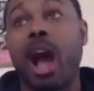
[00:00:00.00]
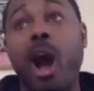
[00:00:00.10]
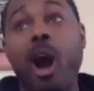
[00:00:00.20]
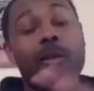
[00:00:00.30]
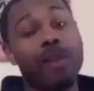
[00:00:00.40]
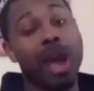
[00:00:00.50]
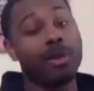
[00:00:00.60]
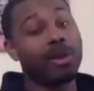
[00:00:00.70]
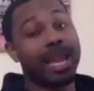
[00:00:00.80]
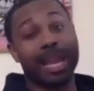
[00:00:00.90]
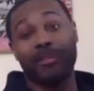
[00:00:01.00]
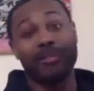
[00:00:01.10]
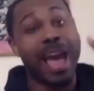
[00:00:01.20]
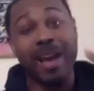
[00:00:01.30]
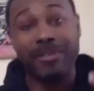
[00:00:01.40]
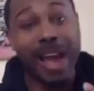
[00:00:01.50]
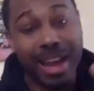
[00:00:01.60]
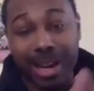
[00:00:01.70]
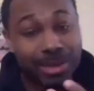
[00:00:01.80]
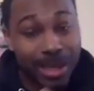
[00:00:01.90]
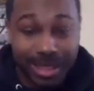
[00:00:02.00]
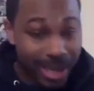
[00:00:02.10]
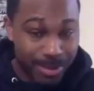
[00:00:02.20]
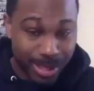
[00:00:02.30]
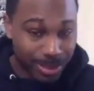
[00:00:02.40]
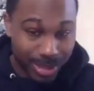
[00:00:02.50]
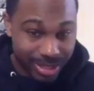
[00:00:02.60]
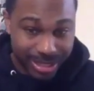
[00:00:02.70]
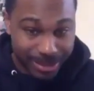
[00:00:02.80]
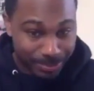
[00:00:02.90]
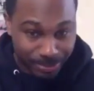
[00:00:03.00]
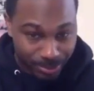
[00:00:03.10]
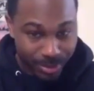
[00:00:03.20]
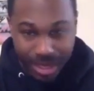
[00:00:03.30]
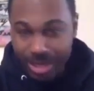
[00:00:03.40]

All five, we had like a five five that was about to come into Whitney. Yeah.